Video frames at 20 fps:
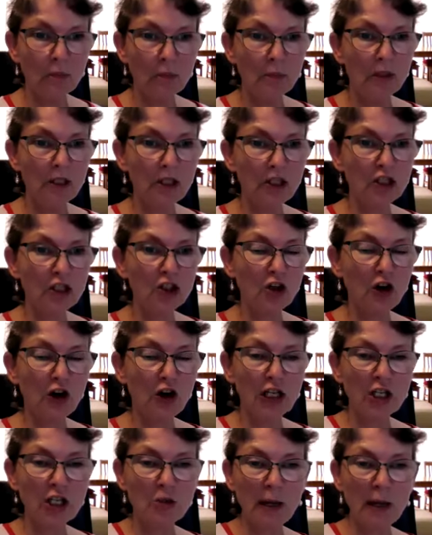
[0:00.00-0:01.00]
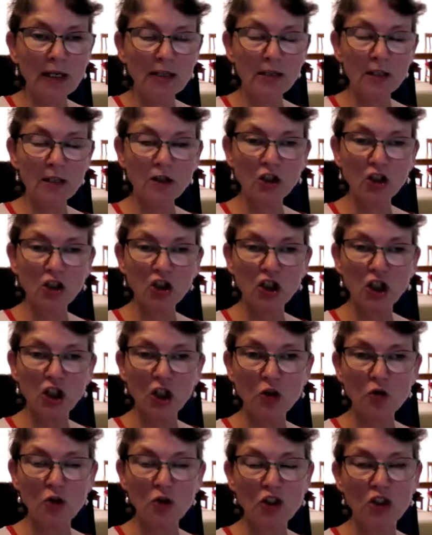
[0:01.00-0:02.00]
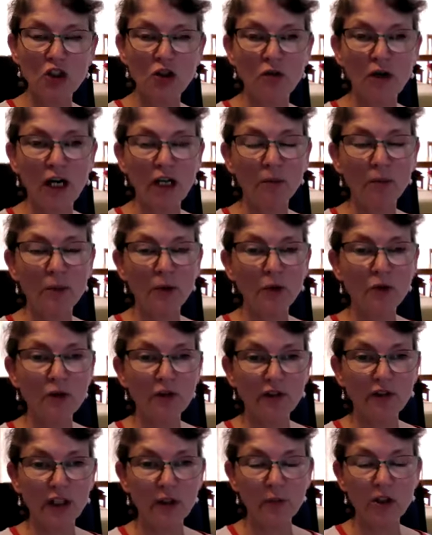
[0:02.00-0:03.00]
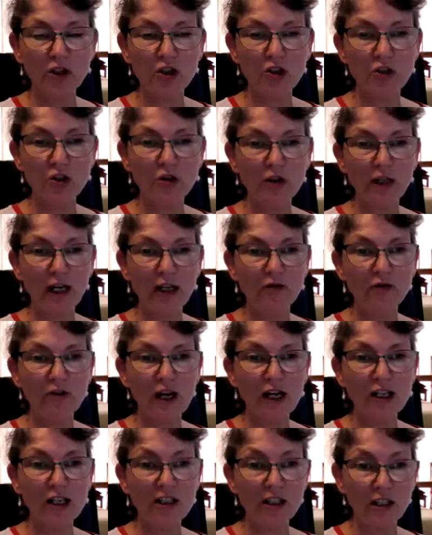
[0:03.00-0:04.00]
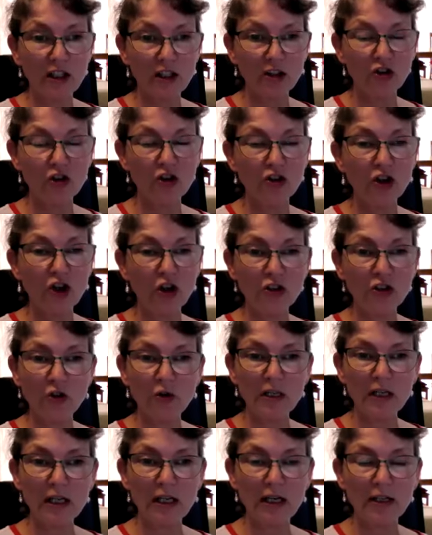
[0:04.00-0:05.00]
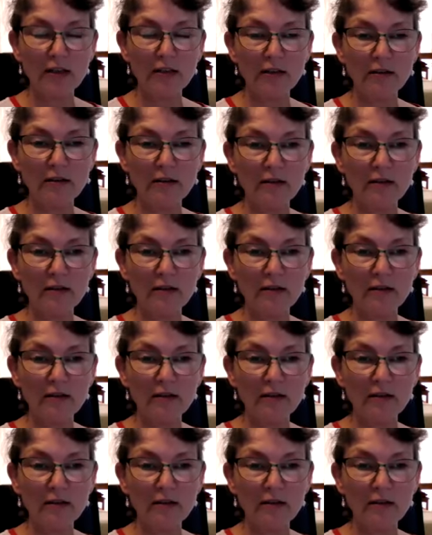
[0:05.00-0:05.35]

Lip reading: because you're expecting the children to write beautifully with the school handwriting and you're not doing it.